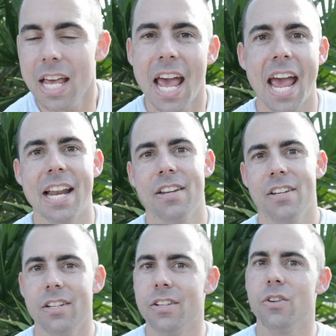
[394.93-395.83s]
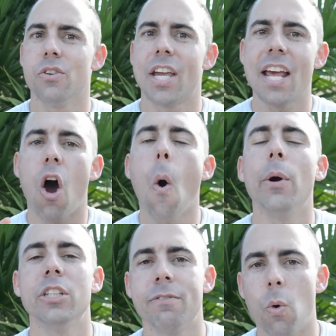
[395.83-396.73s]
and you can't
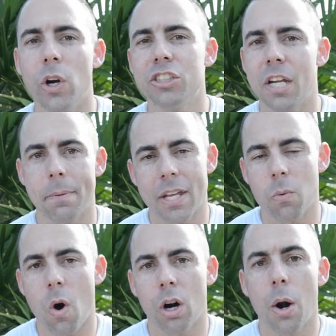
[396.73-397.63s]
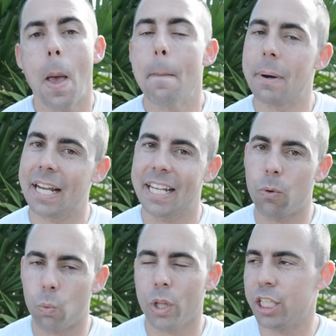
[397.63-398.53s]
always avoid stepping in water, but I
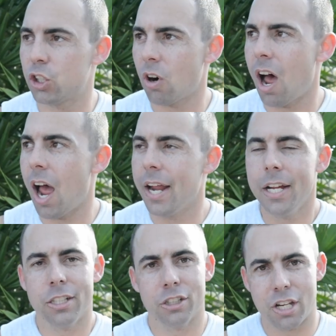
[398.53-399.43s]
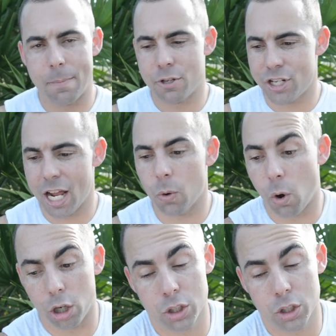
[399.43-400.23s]
can really try to step in shallow water.